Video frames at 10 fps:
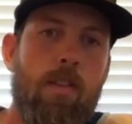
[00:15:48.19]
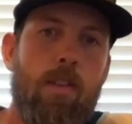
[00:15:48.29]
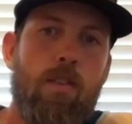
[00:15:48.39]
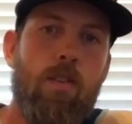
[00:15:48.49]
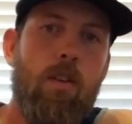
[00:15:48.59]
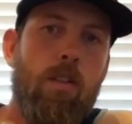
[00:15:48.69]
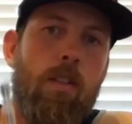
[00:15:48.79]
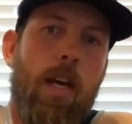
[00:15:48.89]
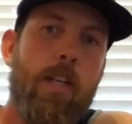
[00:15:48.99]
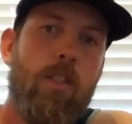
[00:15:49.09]
inserts
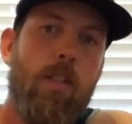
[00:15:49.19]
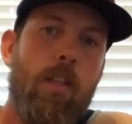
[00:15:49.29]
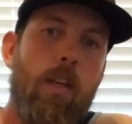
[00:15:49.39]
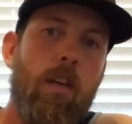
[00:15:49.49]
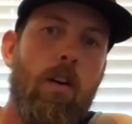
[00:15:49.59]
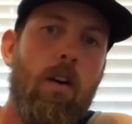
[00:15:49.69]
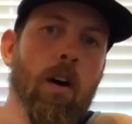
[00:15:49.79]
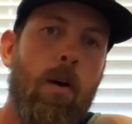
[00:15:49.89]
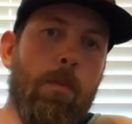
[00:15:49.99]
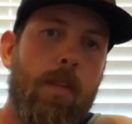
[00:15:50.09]
actually
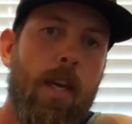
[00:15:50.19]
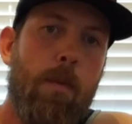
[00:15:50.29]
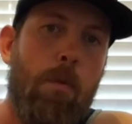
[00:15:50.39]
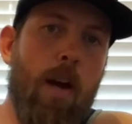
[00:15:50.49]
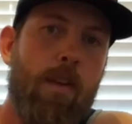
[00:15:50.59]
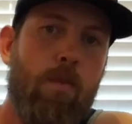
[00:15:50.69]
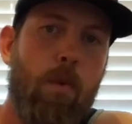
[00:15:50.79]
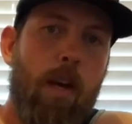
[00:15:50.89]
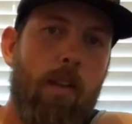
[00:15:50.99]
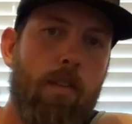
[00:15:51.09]
take brass
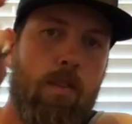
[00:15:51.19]
weights.